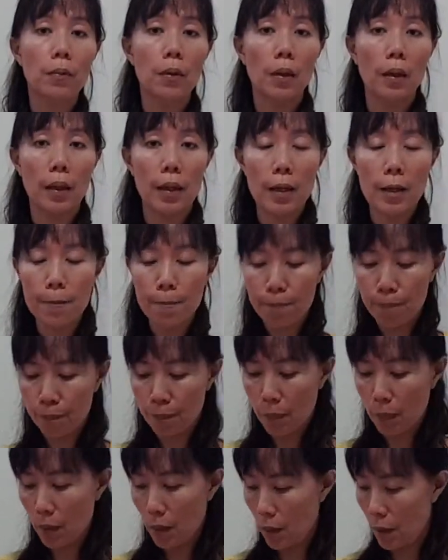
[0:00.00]
the
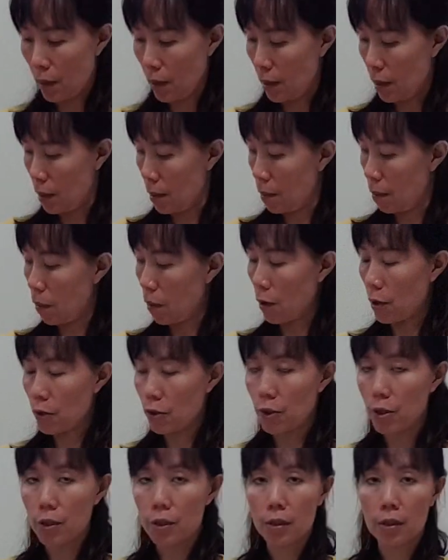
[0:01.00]

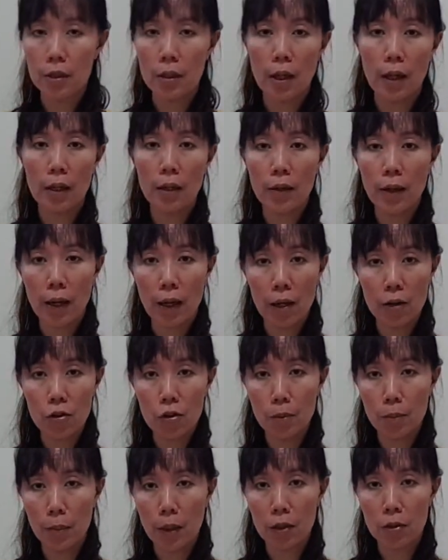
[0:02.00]
postures that you can
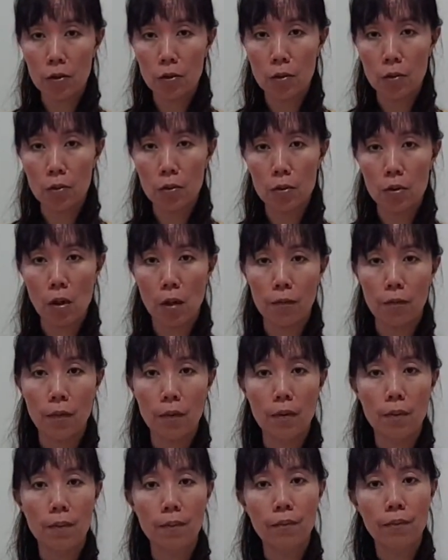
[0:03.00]
actually make use of
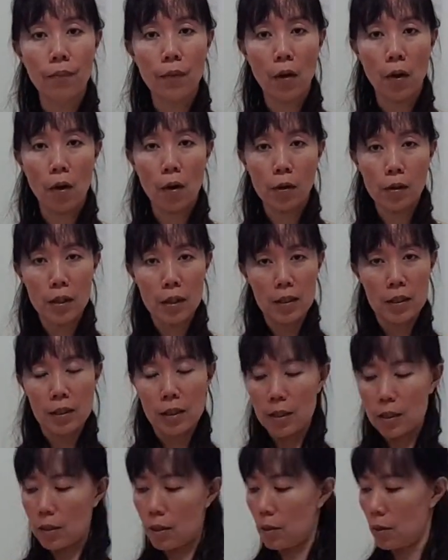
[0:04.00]
all these
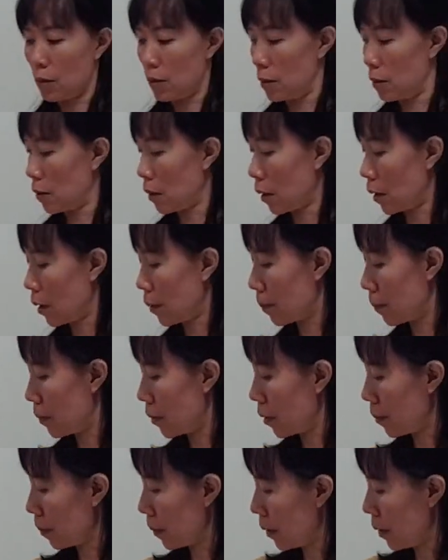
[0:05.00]
yoga
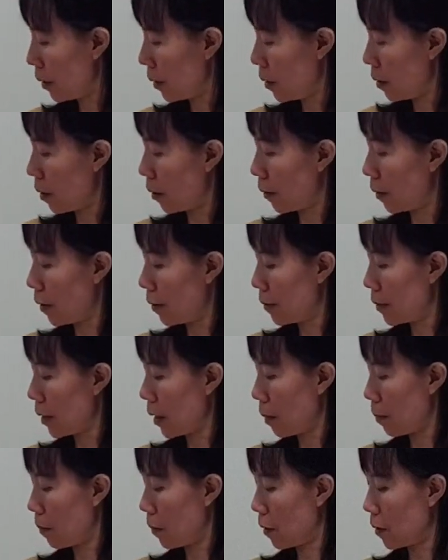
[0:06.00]
prop. Of course, there
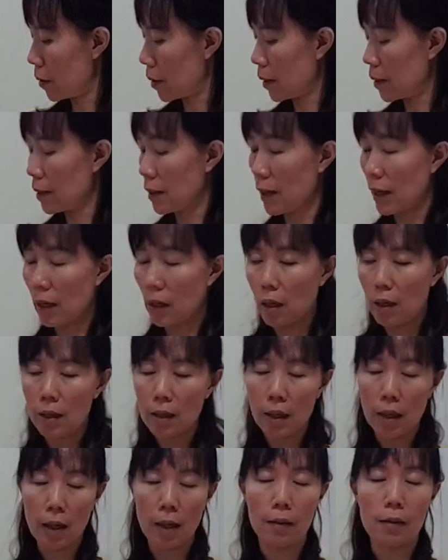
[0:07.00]
are more than that.
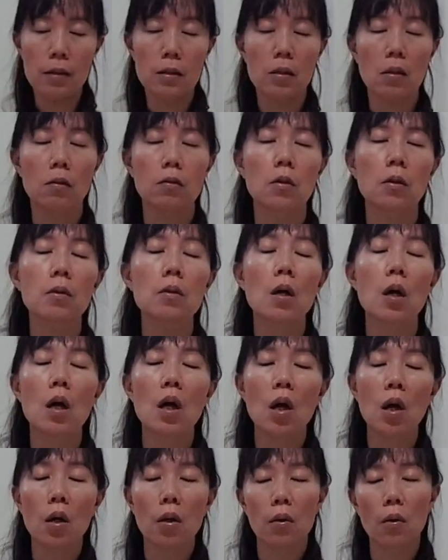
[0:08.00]
There is also
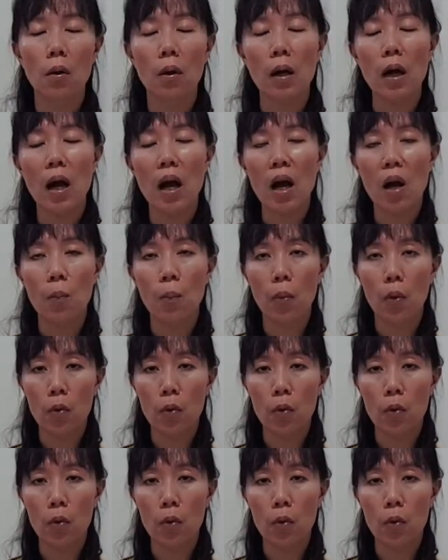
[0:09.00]
yoga